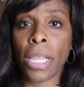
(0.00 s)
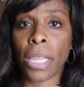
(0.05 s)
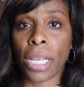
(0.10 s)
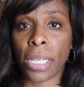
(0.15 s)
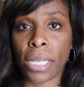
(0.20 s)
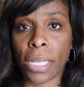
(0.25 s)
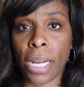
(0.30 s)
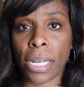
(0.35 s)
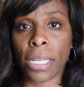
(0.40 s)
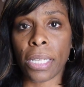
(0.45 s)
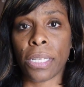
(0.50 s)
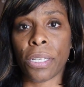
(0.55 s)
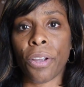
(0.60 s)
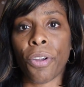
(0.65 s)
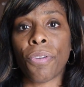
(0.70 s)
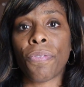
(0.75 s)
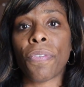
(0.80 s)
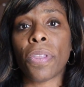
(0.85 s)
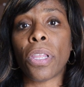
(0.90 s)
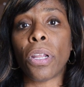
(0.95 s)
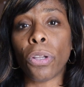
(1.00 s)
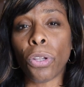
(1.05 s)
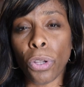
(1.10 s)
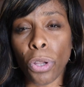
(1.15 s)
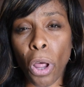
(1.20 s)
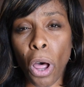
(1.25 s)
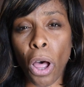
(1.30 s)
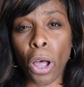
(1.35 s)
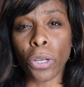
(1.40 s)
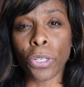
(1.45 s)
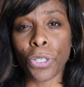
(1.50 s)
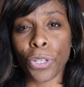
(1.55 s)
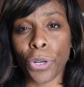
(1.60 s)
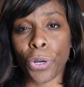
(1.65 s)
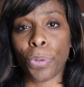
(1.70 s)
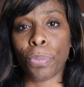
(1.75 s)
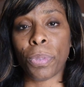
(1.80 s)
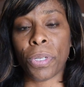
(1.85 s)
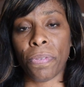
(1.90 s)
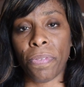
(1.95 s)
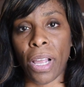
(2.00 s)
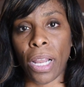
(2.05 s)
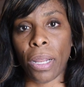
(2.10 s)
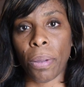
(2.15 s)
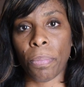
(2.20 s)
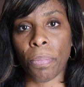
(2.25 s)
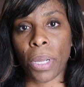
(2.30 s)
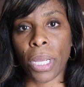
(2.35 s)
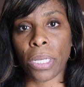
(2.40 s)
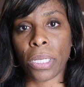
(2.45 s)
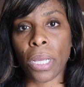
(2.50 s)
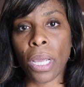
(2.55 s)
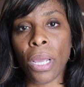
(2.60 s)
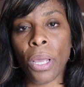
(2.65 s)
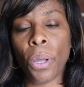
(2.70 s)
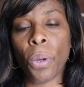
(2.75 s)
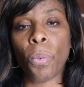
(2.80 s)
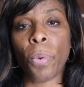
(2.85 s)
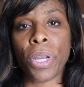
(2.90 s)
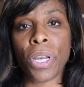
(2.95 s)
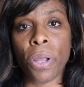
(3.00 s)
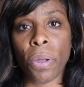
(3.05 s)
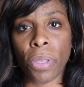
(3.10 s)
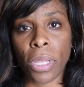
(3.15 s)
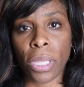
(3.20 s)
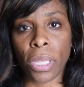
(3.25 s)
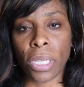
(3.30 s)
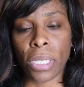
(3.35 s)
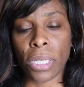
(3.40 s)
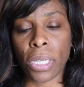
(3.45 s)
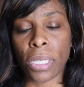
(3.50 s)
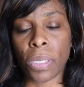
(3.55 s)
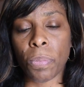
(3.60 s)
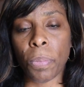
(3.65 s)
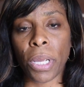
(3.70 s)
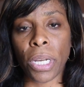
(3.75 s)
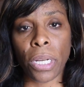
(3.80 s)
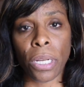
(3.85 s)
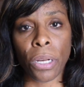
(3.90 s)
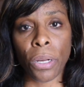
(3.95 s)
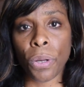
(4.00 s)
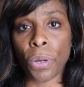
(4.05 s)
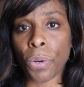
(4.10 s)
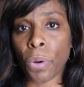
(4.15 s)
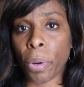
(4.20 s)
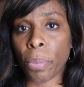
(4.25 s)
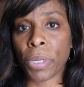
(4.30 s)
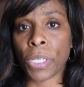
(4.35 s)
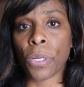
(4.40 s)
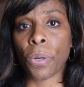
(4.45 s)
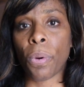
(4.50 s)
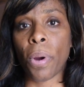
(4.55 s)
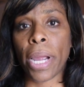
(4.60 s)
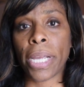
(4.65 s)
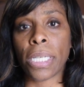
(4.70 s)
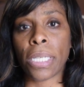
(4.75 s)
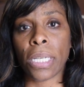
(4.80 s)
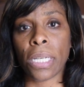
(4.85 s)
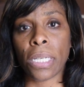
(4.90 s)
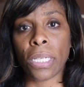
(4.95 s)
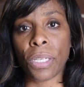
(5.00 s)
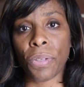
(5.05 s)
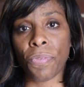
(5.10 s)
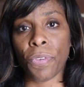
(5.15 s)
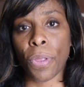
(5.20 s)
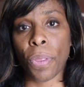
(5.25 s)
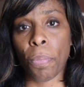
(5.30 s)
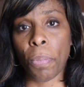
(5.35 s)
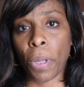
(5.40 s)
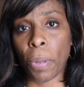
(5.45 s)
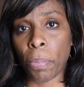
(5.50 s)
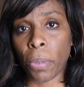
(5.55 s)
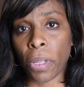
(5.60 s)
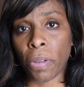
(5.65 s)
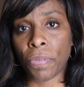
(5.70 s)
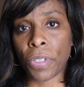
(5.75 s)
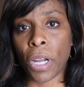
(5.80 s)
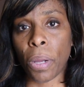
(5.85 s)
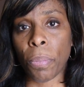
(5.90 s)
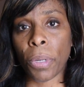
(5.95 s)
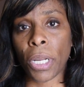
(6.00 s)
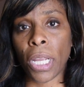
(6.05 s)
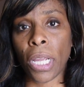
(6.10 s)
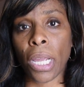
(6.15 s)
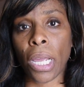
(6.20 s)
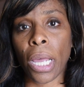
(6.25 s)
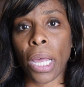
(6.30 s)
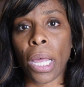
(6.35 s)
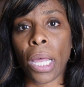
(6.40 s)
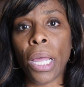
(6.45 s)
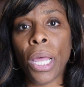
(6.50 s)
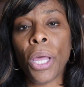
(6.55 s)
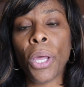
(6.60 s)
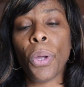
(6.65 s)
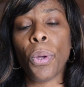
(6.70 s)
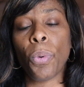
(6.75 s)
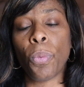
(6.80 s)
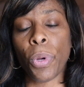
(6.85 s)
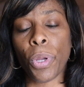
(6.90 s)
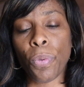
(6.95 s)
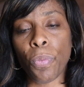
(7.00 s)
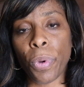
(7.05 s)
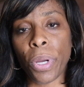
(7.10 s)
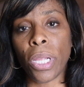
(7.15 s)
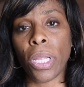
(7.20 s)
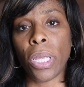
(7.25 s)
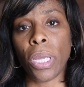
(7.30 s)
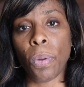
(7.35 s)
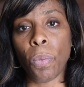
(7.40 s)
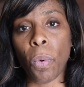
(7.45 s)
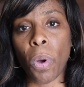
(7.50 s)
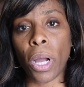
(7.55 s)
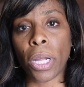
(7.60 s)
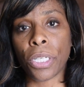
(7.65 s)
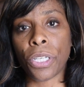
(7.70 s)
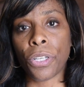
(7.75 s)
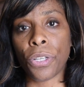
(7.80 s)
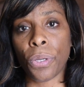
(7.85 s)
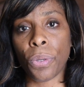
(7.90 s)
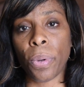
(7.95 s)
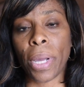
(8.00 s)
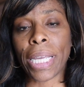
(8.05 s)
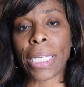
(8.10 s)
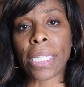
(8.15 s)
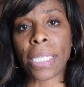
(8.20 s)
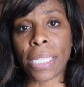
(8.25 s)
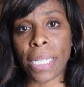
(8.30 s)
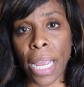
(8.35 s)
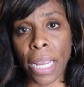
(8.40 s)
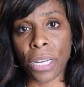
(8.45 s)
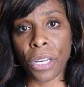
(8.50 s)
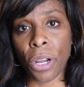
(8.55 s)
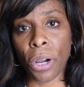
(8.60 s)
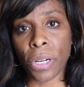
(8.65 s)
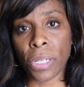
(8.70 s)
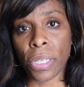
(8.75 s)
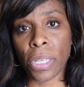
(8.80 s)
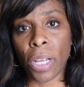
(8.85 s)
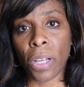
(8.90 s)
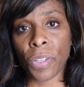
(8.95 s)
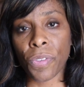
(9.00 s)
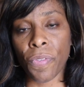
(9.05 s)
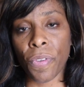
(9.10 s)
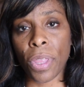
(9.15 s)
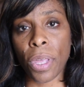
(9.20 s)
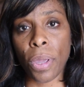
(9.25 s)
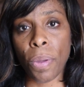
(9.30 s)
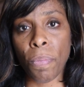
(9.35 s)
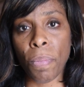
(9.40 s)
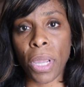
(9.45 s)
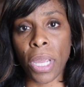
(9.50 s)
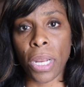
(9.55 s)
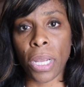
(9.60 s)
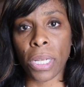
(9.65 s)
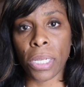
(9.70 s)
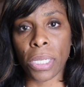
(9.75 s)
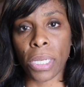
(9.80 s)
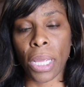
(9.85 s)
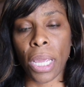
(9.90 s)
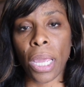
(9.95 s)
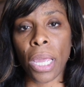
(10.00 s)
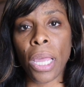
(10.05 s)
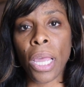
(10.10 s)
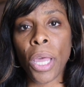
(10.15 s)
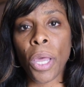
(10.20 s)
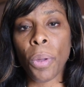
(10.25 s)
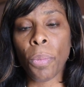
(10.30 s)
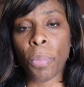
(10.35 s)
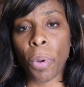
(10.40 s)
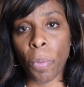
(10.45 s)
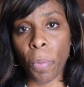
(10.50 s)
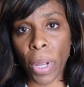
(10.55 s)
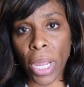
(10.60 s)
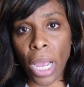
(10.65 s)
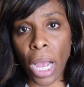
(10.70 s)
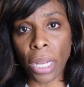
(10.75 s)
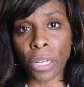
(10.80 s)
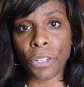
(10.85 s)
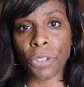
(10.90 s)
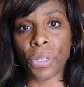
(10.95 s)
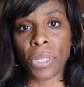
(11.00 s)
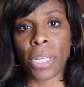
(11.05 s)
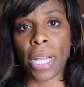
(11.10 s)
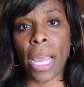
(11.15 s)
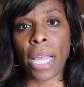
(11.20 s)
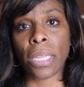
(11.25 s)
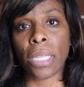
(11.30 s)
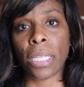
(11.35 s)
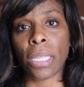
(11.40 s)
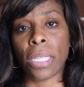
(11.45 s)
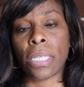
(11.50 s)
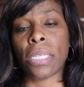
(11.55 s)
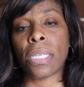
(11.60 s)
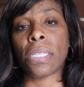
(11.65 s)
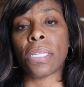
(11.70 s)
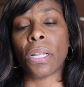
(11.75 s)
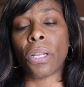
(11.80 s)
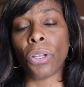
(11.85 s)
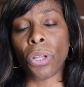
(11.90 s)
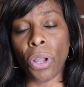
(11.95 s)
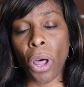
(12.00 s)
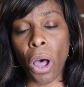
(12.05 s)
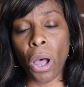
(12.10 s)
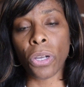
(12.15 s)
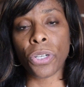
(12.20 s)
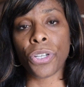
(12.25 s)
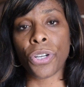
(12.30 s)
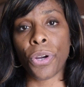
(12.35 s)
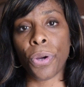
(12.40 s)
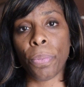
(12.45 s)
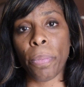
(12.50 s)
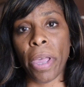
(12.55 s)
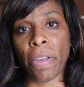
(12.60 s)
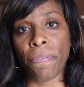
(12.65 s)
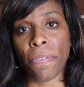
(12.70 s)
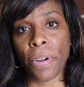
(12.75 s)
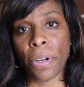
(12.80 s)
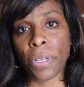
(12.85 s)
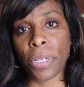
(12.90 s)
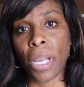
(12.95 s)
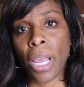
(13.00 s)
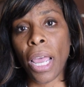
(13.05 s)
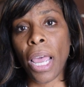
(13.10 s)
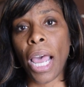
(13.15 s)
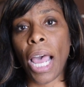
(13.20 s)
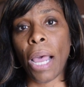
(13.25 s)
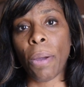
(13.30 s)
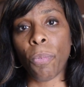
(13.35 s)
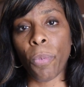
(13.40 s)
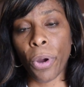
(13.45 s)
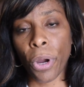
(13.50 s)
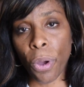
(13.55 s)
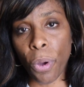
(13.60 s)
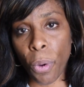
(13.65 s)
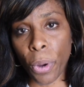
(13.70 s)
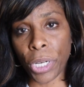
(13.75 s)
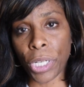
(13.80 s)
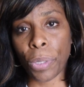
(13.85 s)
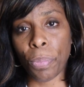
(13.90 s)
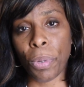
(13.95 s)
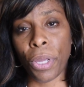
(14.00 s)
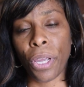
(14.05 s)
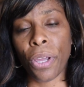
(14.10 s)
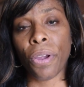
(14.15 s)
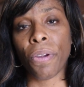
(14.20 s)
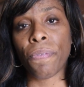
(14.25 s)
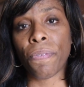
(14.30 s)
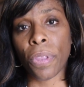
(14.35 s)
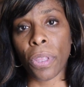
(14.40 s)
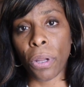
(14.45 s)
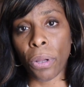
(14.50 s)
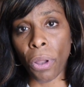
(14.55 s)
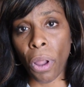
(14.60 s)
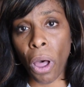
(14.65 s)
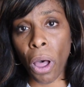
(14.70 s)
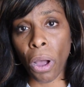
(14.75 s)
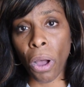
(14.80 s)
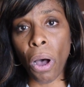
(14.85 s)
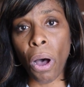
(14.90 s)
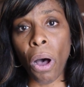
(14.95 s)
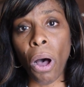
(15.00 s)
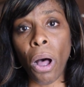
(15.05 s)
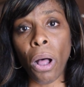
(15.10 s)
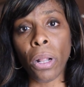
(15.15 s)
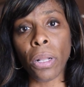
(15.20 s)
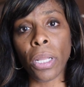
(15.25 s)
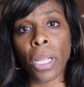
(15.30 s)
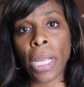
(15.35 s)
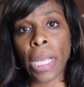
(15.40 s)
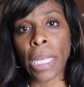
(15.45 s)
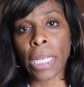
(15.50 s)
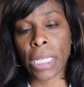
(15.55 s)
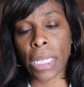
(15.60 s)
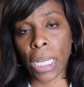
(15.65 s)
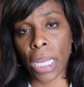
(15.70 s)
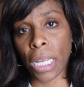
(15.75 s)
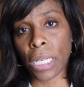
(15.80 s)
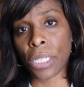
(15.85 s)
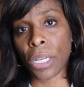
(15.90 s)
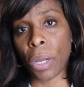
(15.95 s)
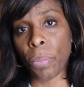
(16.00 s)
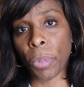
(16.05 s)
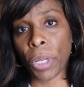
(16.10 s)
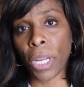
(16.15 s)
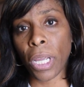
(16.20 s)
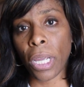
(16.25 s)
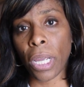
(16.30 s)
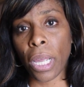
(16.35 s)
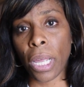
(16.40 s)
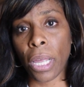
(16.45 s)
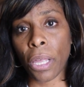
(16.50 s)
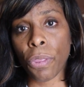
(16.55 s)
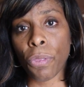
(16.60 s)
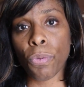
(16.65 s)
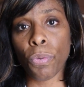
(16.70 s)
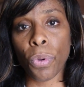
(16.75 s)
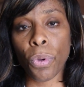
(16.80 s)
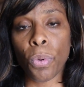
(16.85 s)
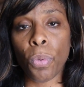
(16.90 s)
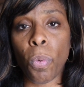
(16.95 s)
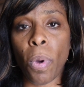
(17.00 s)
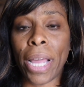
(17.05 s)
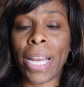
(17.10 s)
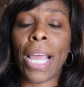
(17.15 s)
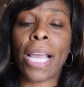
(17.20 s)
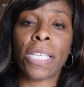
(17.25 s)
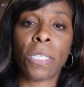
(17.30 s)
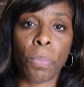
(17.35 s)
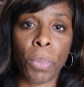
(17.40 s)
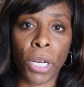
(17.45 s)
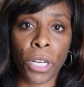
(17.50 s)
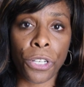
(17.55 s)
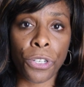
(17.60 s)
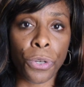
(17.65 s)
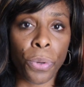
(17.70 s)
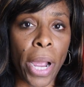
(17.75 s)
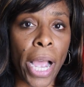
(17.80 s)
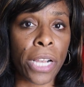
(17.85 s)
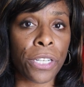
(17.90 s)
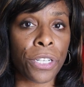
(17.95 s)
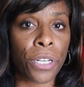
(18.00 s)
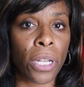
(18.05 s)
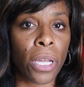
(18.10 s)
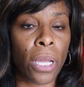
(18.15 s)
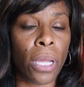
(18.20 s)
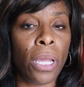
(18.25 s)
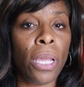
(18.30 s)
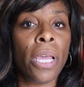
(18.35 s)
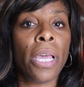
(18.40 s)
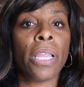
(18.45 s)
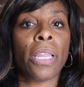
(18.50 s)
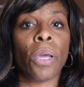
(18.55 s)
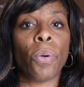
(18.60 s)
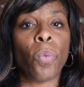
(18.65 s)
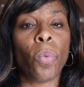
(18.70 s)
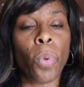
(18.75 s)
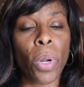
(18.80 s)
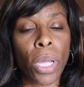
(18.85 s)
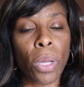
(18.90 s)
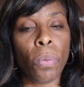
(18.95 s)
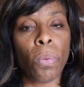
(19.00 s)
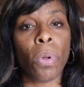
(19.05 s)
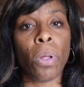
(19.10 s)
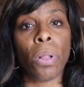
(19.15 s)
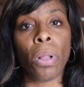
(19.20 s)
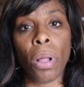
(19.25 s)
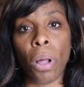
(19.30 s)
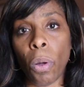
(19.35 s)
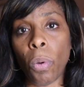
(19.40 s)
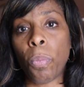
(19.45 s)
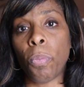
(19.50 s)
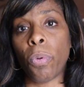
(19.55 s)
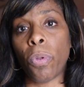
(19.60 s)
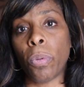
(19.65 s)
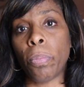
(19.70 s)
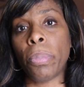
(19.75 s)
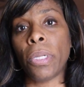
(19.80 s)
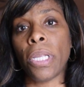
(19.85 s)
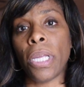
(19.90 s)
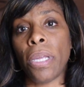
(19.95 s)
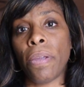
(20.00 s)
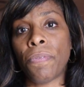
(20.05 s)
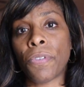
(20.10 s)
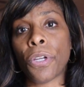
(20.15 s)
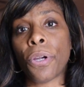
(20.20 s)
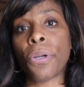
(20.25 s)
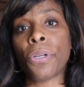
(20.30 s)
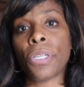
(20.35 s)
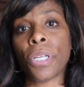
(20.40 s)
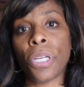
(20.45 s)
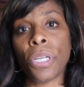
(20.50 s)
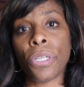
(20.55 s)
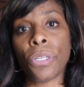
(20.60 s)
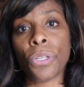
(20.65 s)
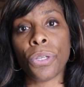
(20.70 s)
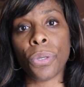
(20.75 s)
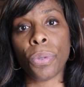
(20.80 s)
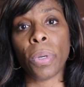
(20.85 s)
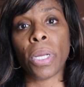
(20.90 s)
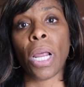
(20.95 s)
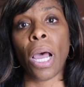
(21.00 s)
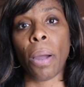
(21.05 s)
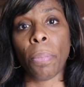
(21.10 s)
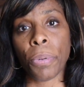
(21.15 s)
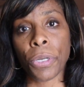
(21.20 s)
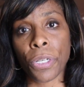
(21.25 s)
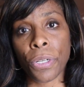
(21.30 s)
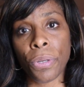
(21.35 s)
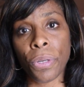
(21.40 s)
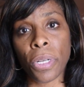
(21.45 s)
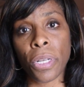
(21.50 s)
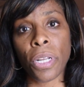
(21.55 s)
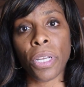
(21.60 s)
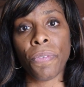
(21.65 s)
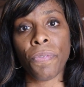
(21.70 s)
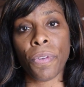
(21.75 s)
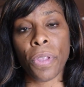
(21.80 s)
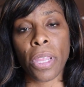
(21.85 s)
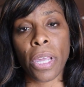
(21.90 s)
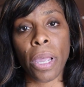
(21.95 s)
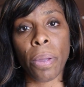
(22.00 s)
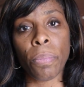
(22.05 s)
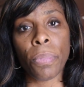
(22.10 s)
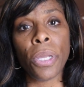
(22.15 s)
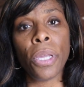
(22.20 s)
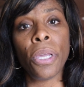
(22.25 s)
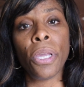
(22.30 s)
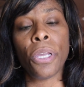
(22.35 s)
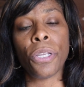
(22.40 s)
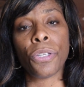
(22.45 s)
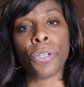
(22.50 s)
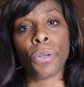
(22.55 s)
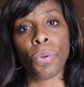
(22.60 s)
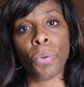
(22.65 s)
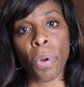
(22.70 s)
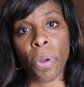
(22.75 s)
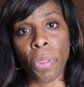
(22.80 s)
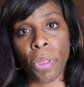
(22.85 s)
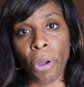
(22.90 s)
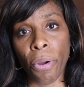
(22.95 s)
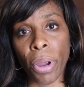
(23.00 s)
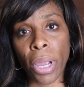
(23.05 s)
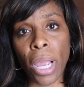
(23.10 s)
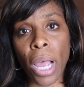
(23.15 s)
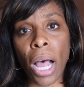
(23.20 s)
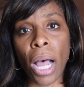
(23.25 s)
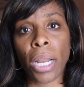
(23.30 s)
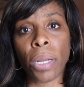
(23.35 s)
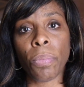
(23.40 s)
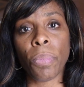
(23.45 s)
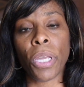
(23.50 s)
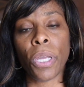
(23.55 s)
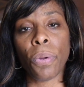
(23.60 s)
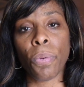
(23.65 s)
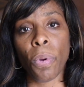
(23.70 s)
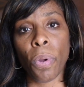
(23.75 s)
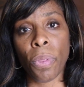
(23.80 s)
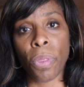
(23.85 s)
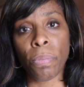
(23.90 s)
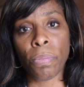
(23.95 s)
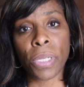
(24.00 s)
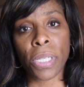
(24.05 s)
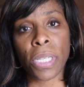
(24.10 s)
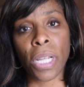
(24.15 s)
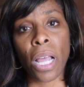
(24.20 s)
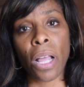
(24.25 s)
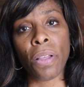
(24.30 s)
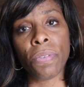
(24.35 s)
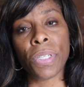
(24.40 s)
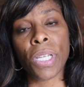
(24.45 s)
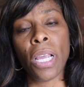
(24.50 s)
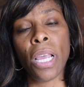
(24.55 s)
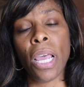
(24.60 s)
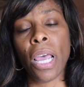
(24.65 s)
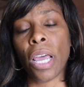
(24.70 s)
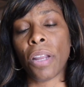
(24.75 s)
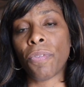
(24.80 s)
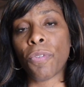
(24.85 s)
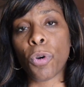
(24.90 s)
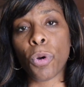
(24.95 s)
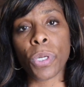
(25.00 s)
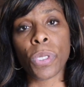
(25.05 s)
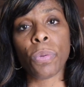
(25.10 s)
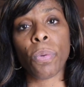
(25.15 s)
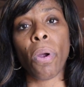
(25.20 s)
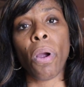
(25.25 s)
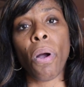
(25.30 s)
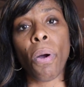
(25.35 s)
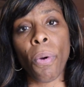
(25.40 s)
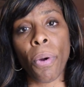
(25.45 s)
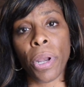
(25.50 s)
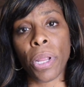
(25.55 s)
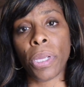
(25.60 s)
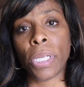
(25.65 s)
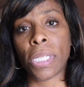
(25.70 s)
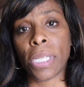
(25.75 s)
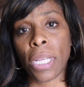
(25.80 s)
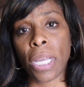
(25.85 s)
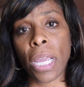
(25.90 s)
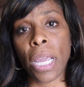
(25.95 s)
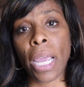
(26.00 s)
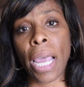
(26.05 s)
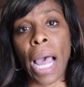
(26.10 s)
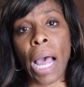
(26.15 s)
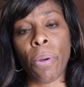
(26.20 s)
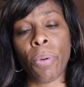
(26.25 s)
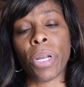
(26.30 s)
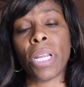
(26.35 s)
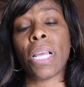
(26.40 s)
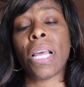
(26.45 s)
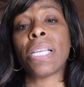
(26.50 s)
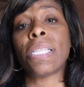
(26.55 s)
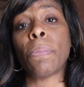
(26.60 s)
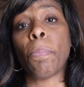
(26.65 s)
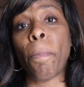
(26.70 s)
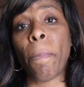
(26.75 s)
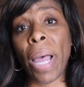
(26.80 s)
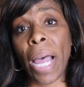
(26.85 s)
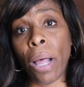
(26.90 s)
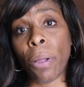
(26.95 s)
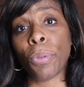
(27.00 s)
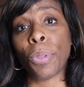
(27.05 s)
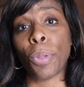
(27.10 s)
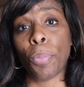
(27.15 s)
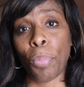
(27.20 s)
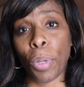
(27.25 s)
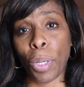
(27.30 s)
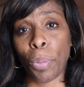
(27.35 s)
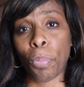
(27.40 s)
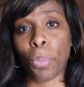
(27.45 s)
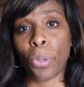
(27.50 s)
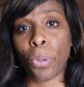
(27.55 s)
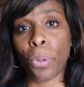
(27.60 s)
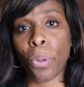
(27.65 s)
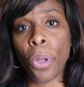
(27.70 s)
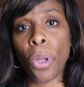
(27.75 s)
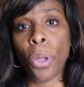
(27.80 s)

that's necessary for the long-term development. We know that this has been an enormous crisis for the people of Dominica. We really want to extend ourselves for the immediacy, but we understand that this is a long-term effort and we're going to be here for the long haul to get Dominica through what has been a tragedy that we will hope will believe turned into an opportunity for them to grow their economy, grow themselves, and of course we're already seeing how it has bound the people